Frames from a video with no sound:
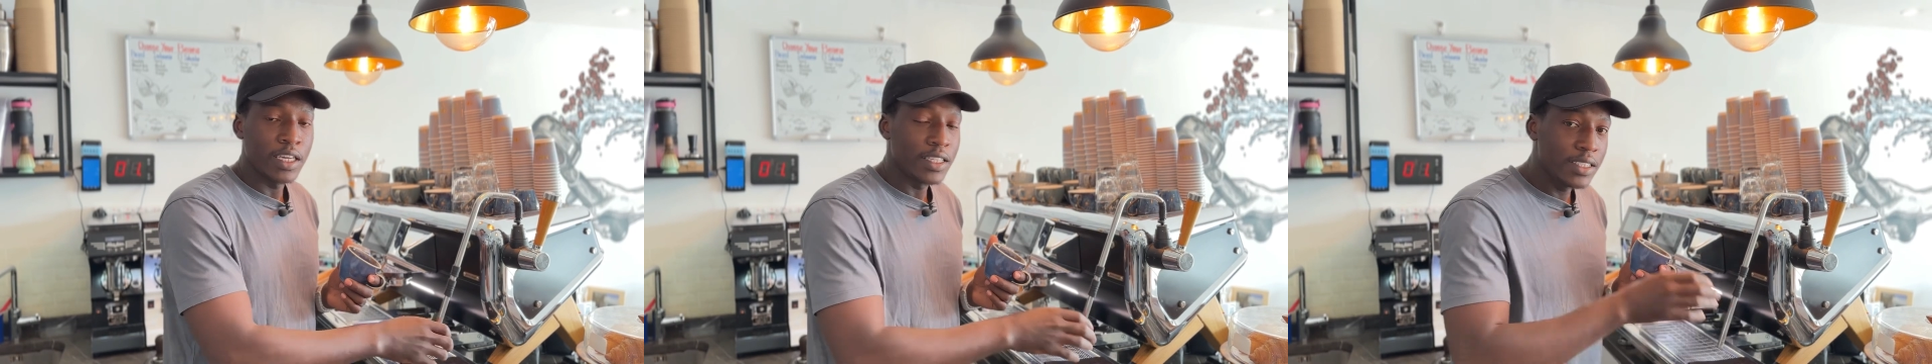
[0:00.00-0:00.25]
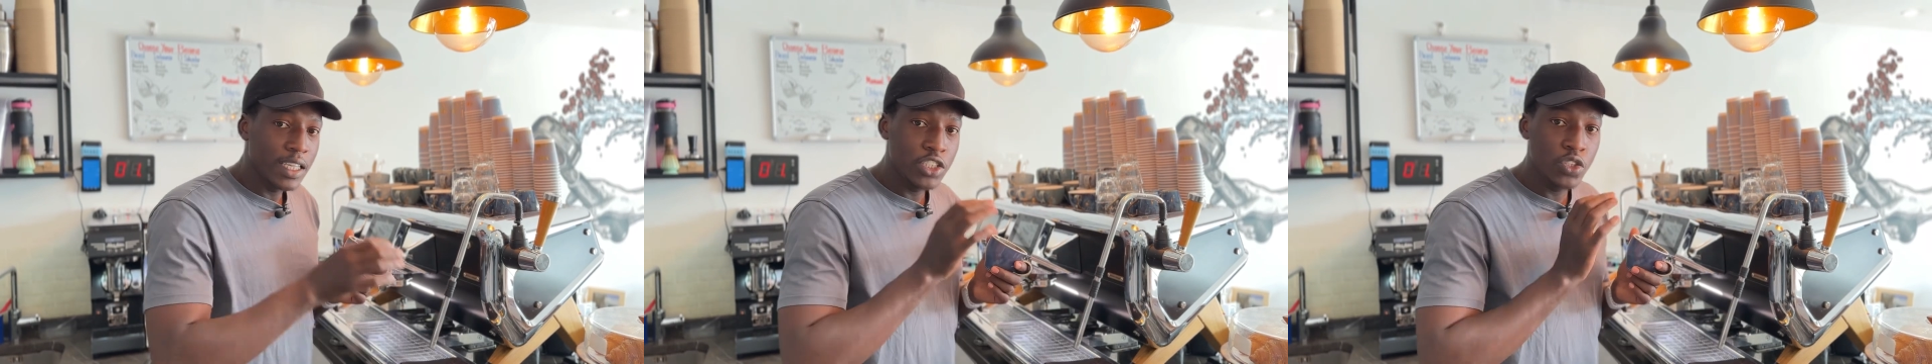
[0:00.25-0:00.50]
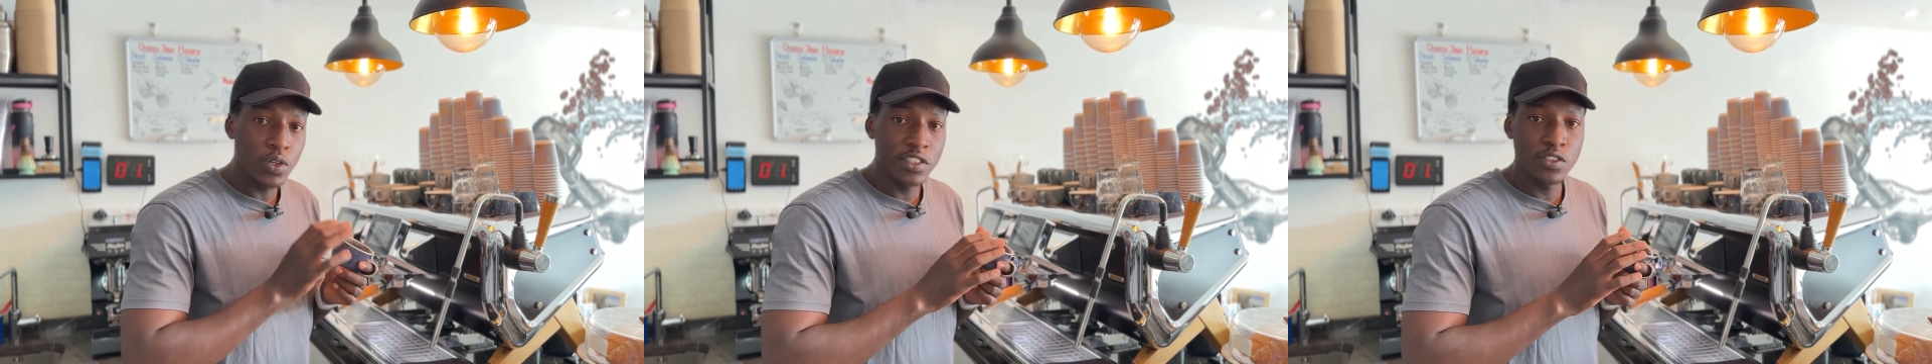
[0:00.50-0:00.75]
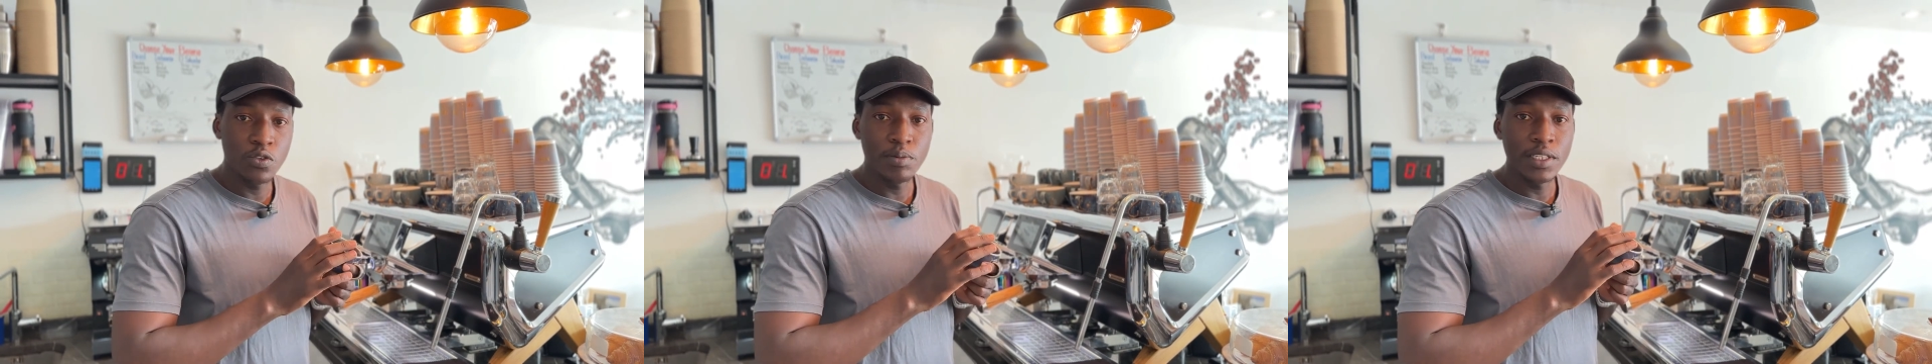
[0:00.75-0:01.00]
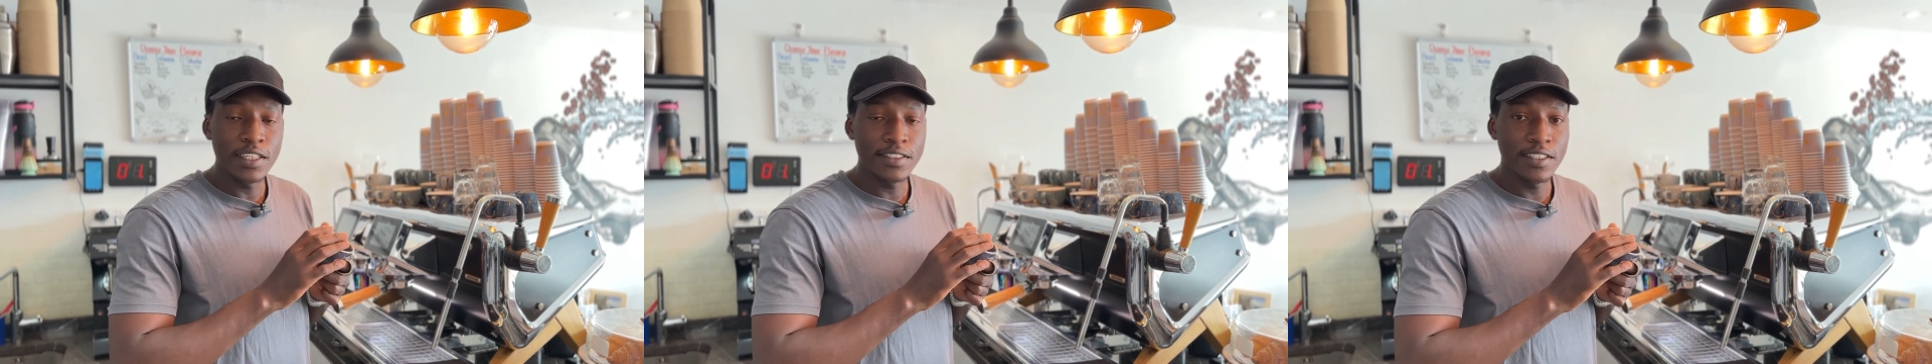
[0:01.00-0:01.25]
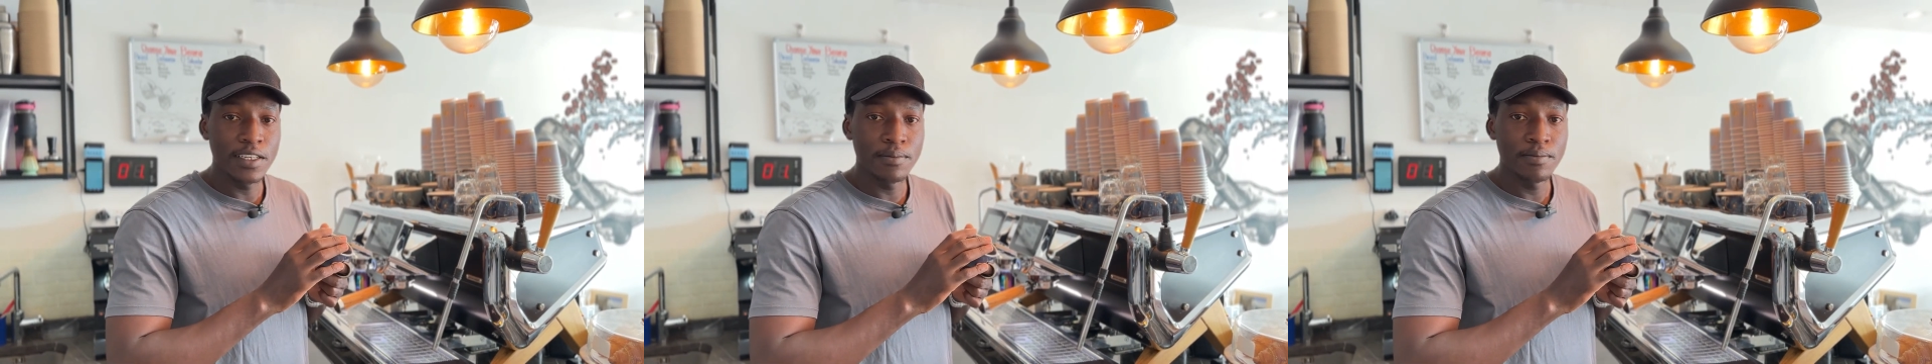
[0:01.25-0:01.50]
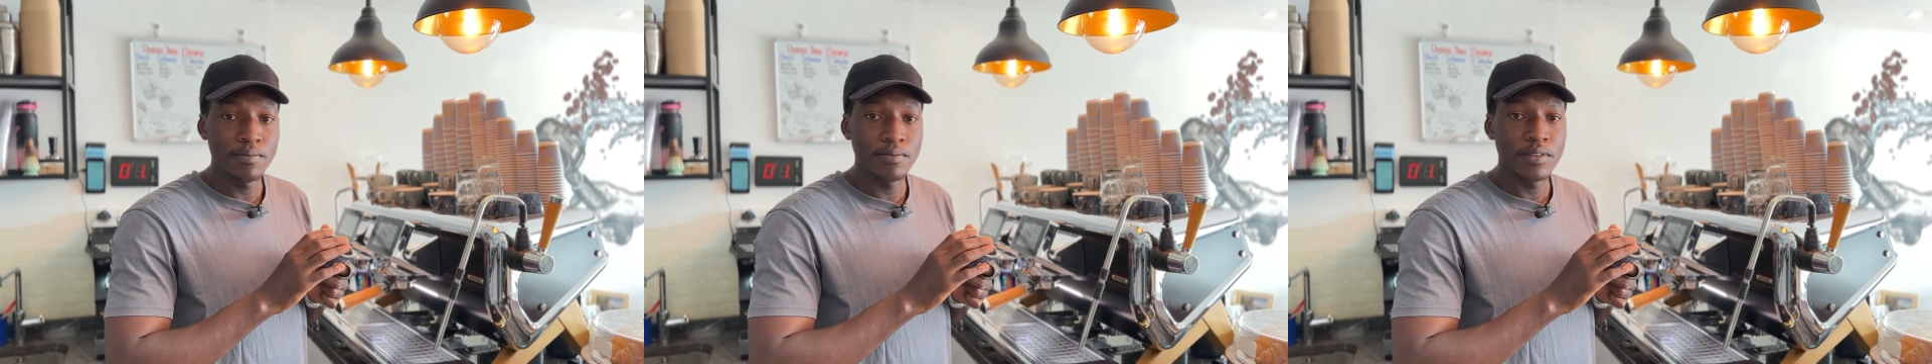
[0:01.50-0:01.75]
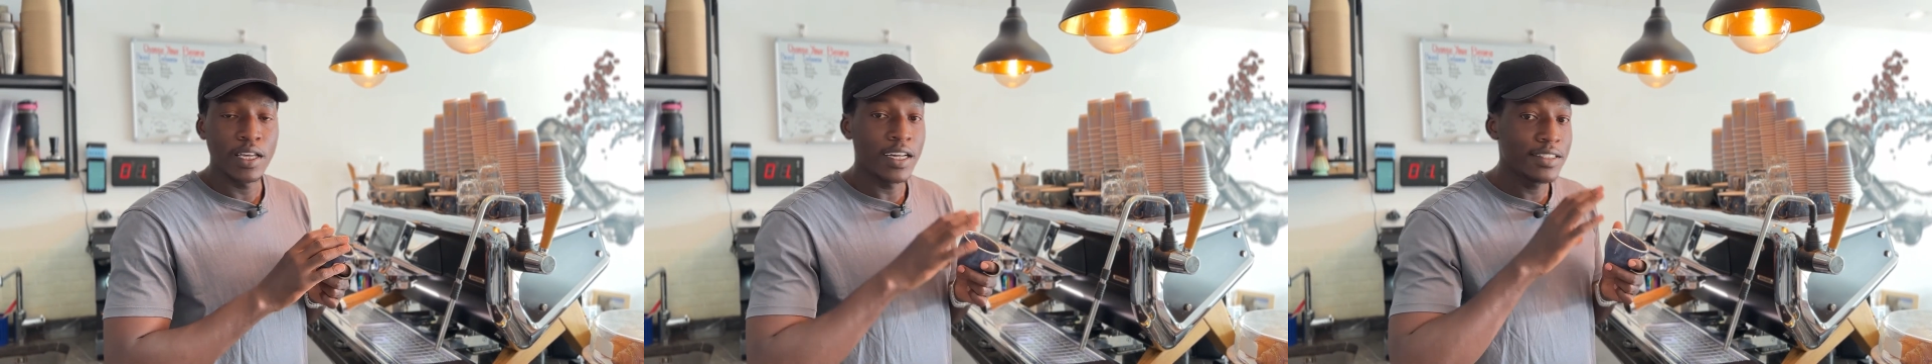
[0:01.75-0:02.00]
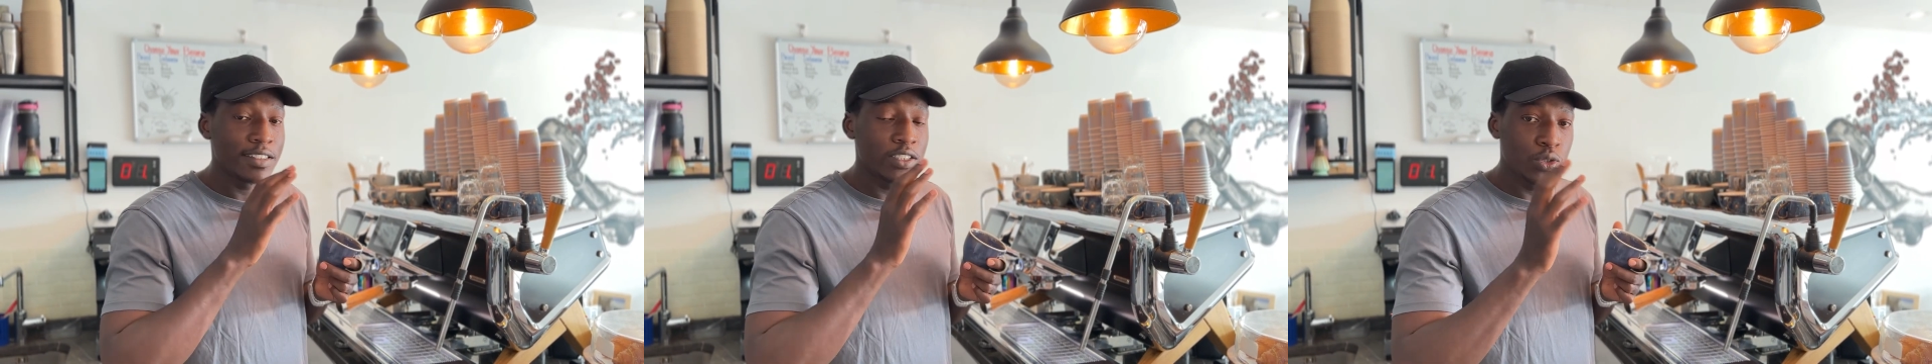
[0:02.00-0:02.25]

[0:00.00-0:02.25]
The shots will be the same as